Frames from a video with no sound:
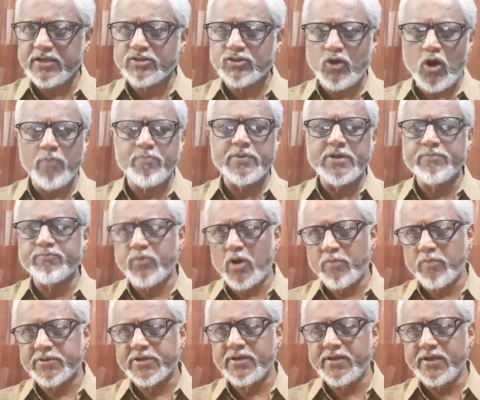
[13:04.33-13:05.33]
the topic
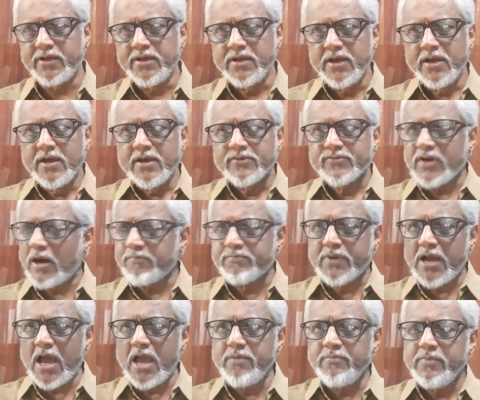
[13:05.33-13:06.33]
properly.
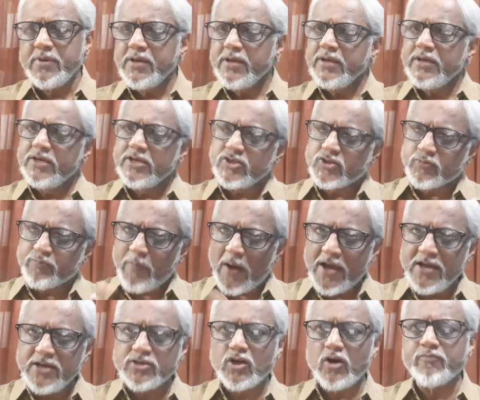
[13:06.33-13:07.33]
Sometimes, in
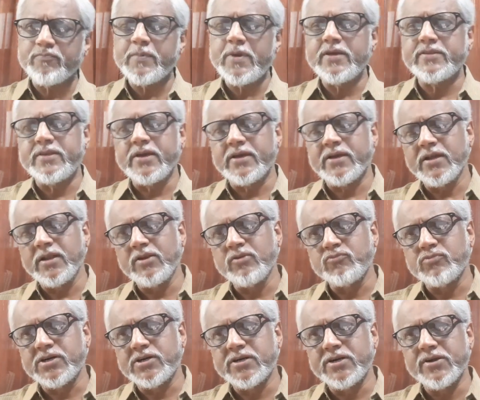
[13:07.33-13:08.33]
spite of ethical
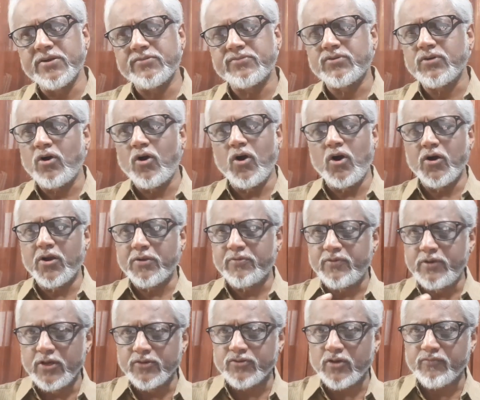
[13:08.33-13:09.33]
words or
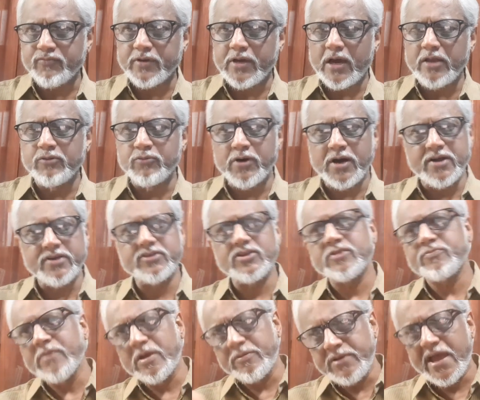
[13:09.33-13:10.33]
philosophical words,
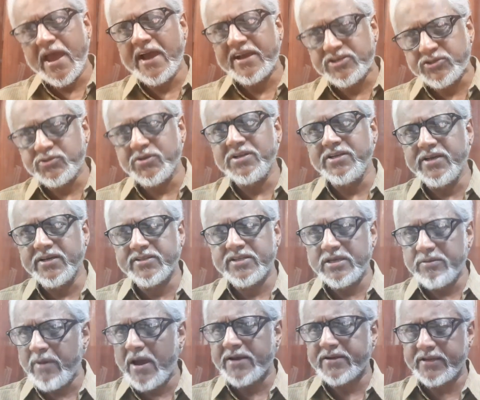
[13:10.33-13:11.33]
it may be actually a
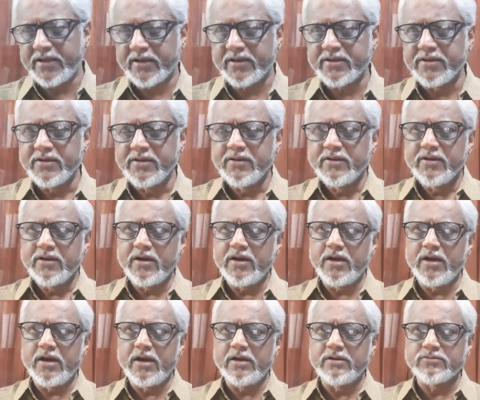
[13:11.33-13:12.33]
thematic
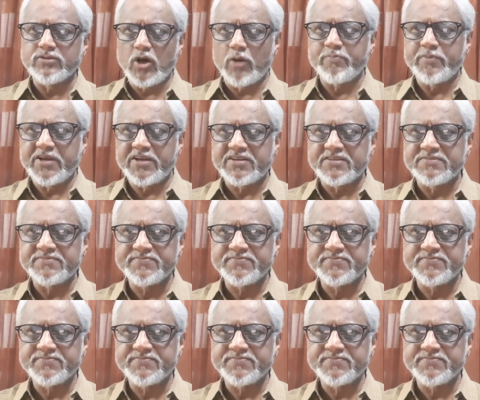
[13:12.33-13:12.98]
topic.